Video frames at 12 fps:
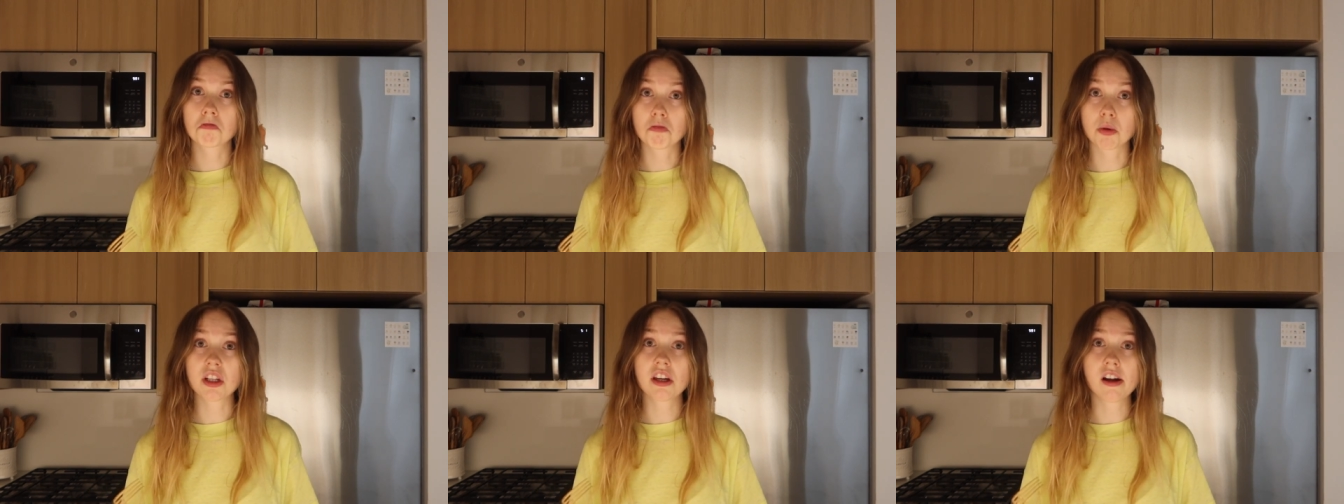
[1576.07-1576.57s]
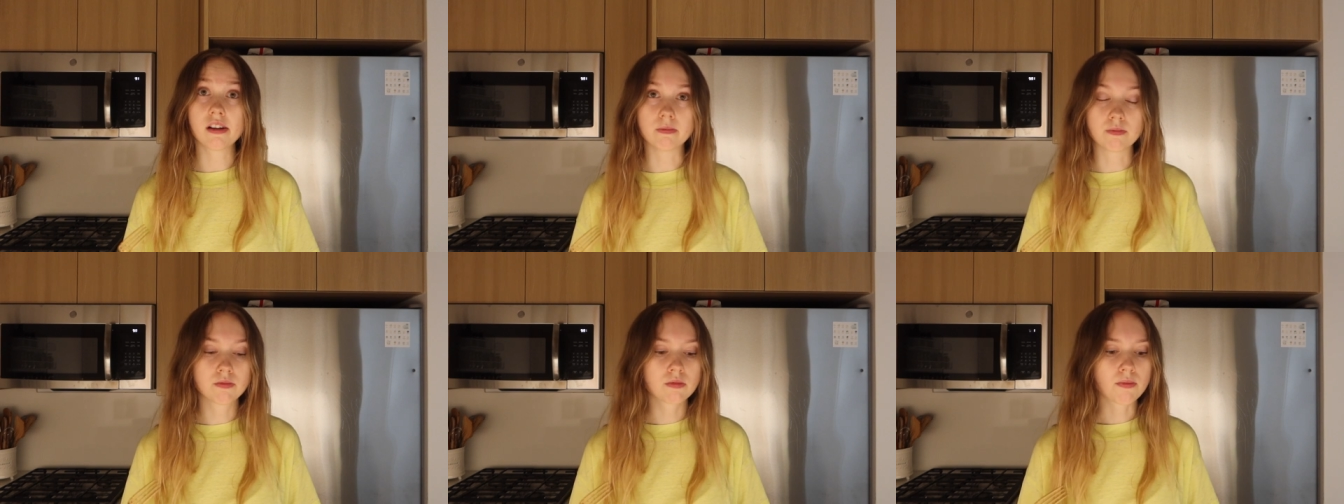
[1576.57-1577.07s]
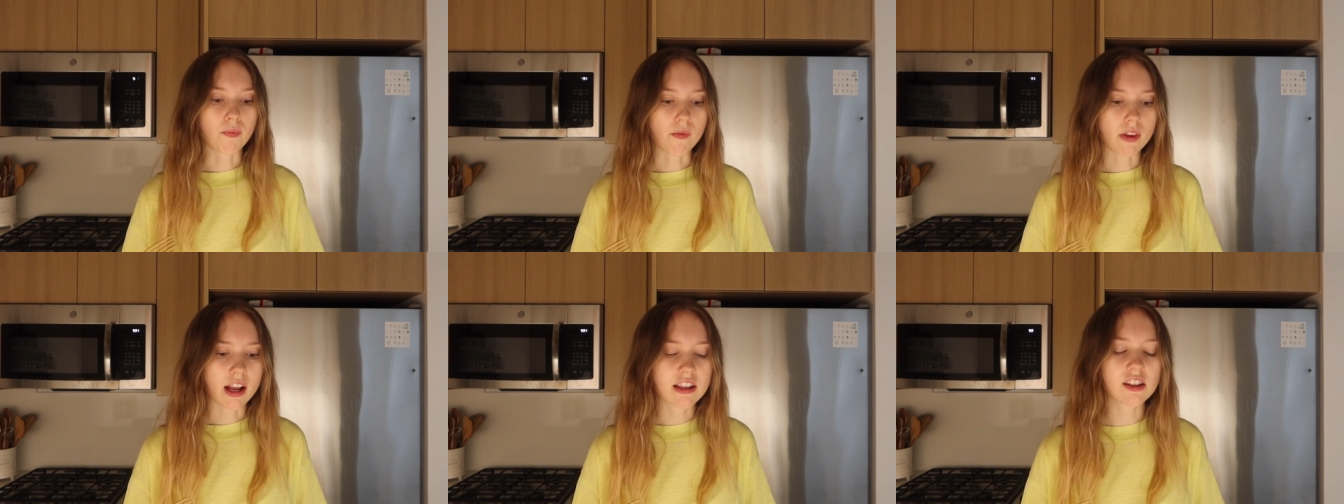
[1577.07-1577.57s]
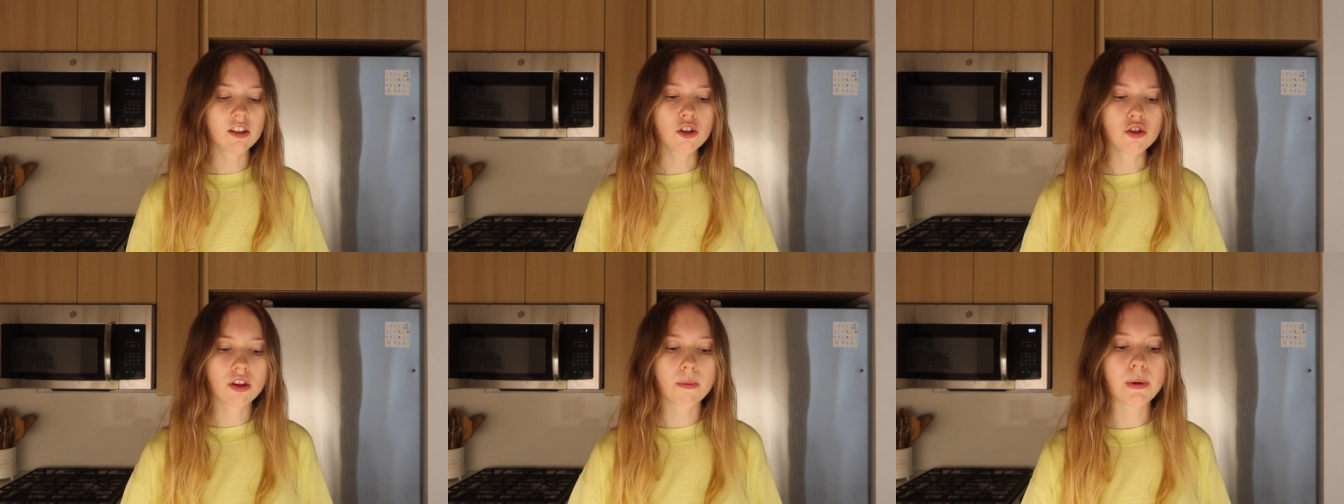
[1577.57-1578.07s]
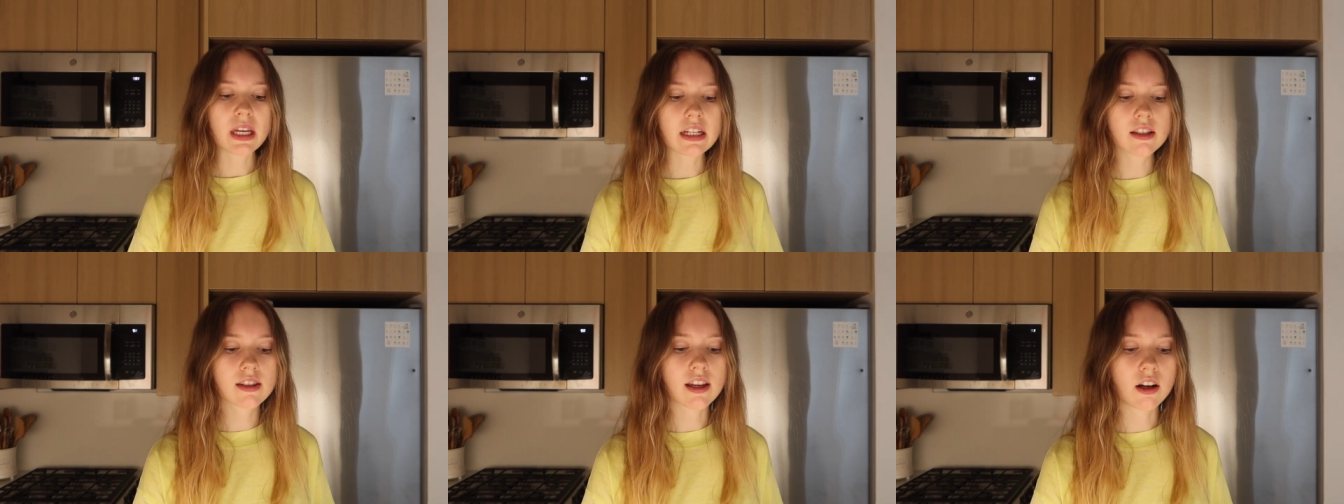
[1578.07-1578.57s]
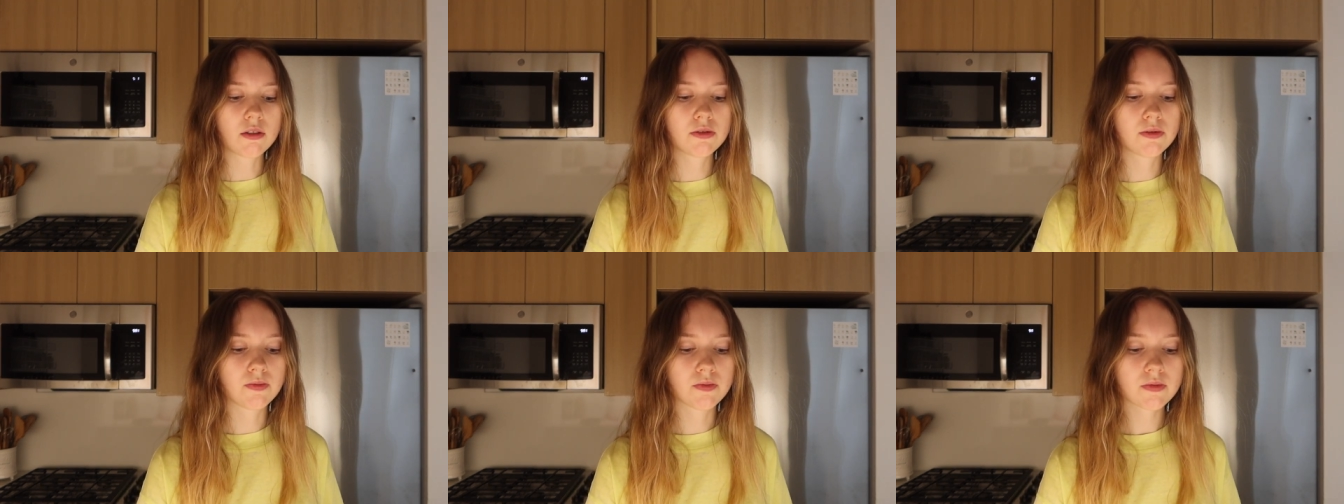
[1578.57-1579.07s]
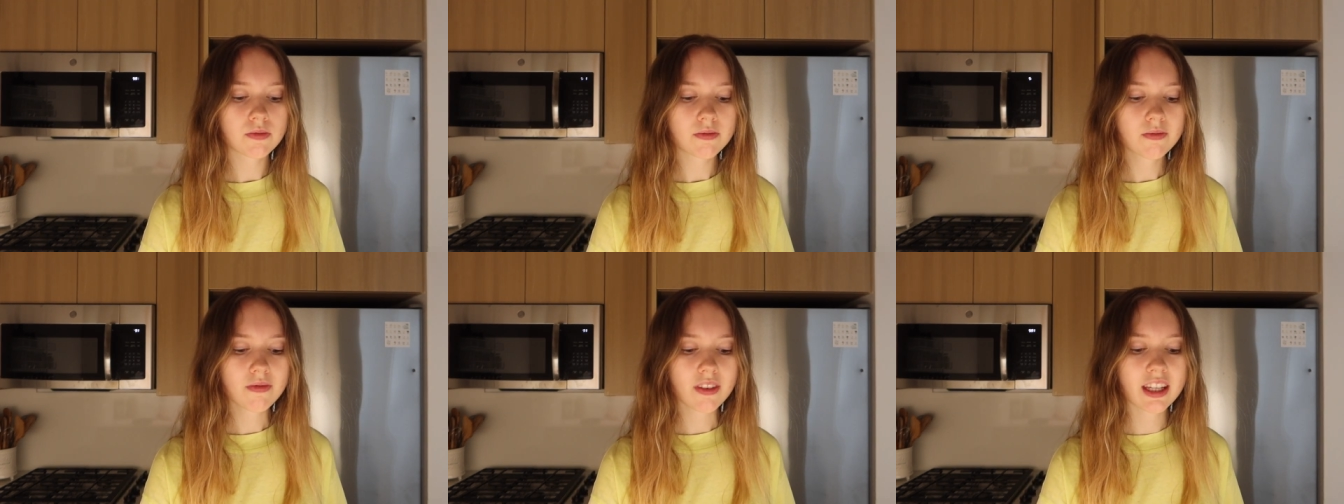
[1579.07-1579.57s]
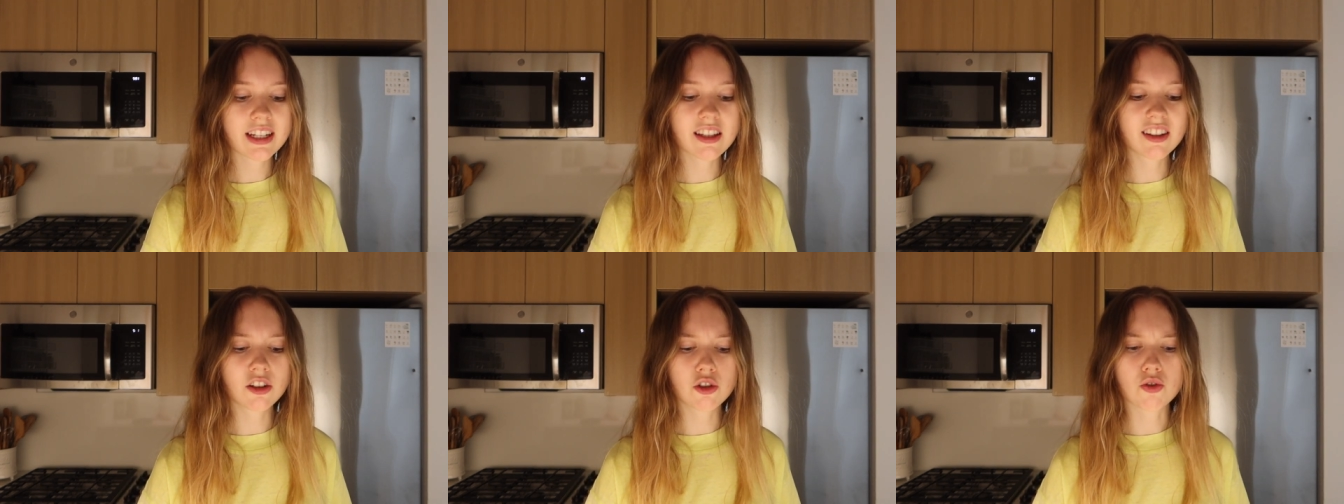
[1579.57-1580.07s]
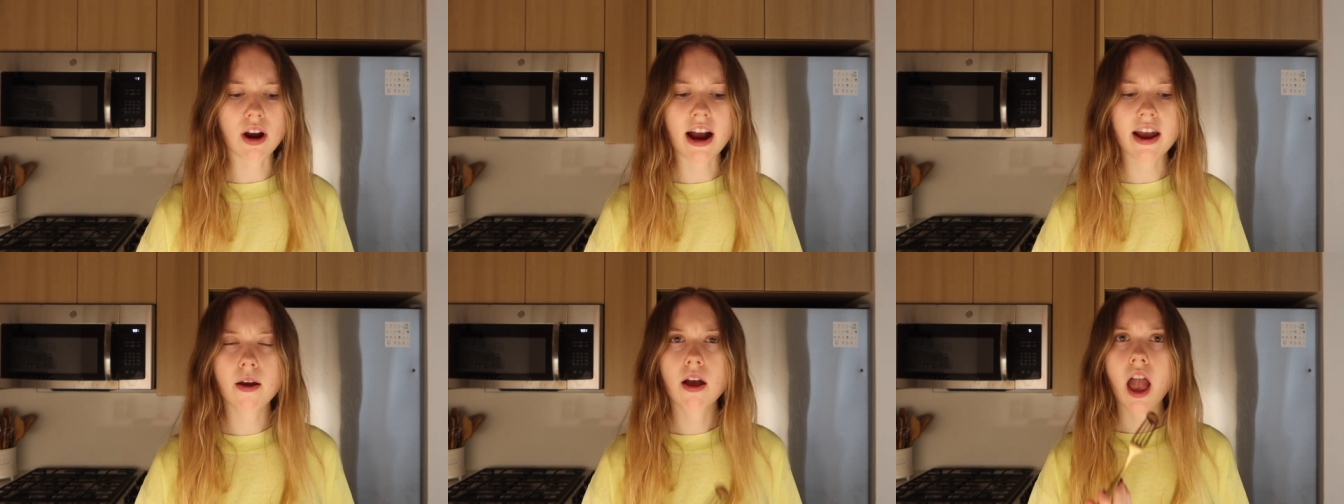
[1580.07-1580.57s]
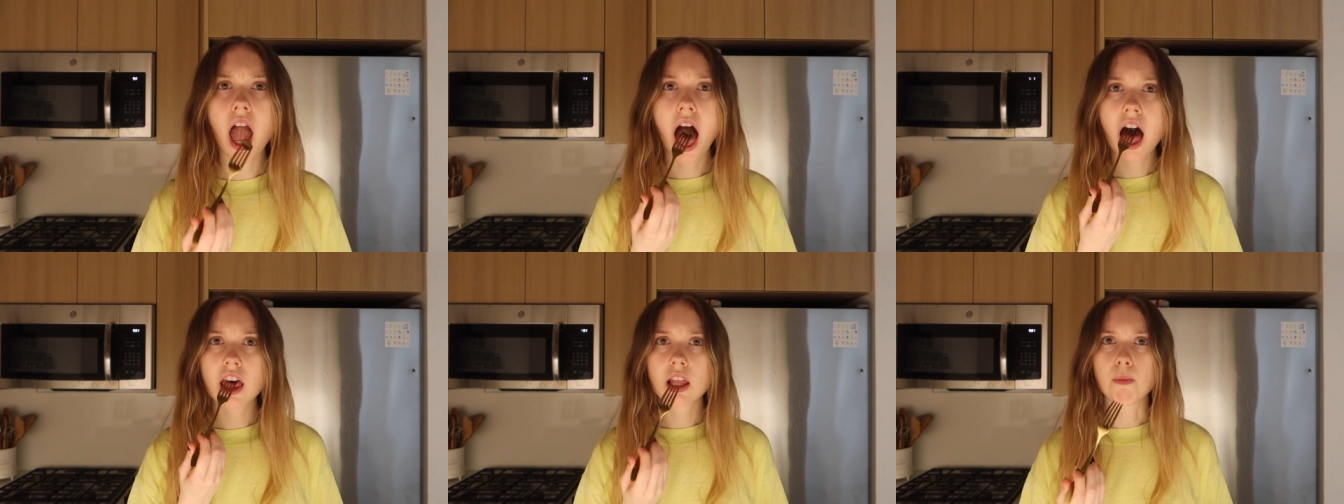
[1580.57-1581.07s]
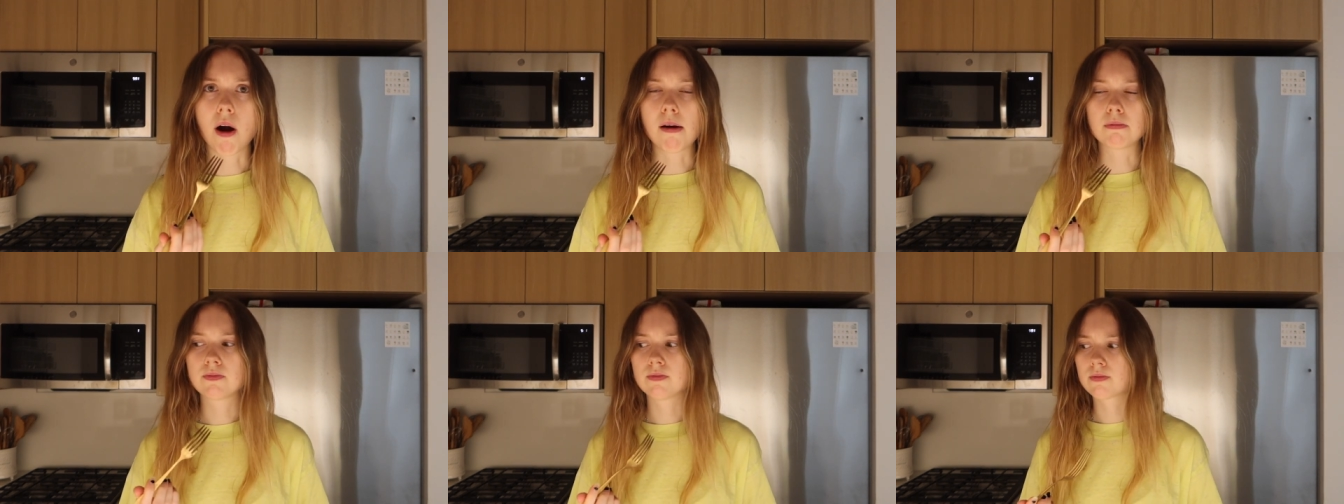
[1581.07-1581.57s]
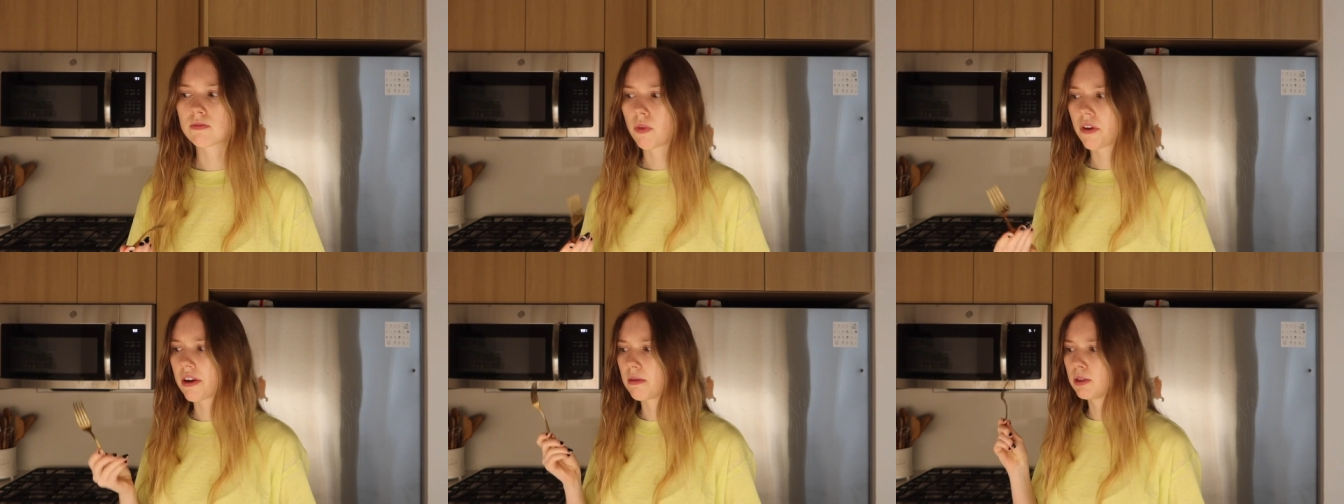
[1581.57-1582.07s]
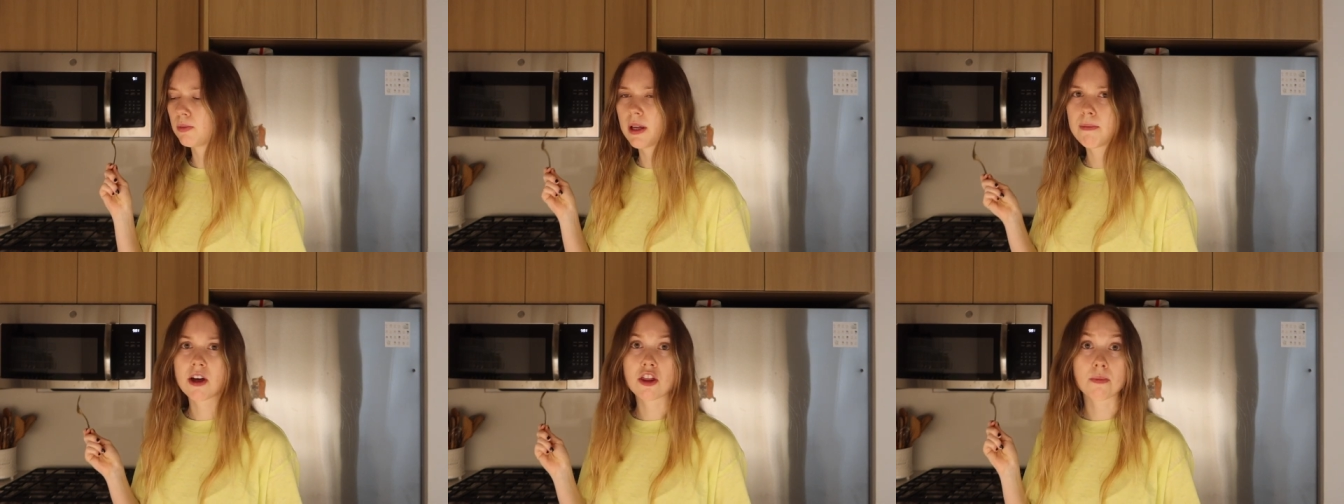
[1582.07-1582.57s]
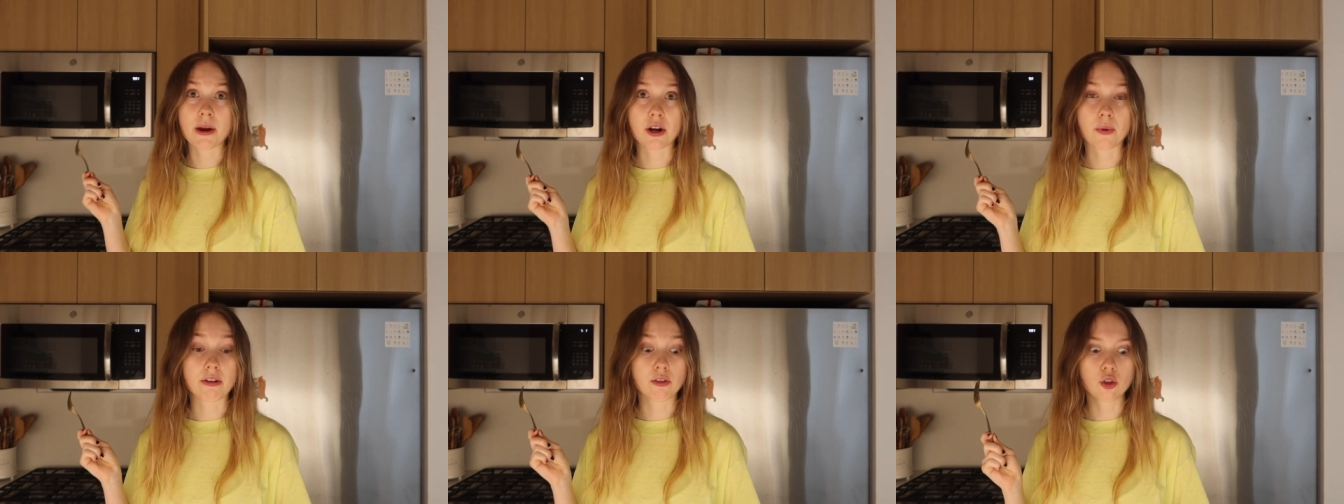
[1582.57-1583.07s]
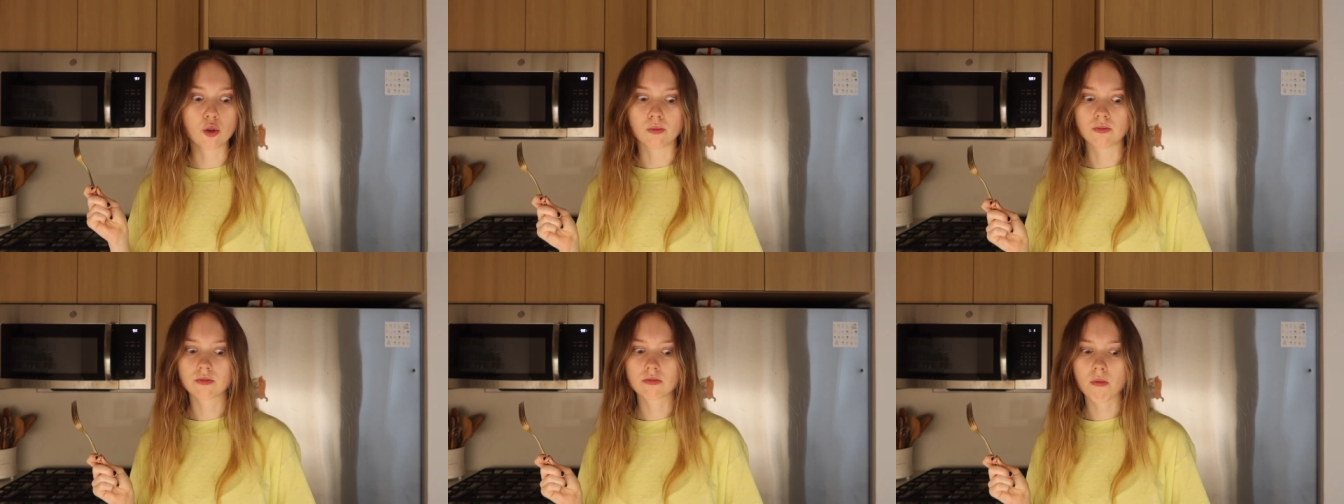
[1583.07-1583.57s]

Pretty good. It's a little, the bean itself is a little dry, but I'm gonna blame on the microwave. Ooh.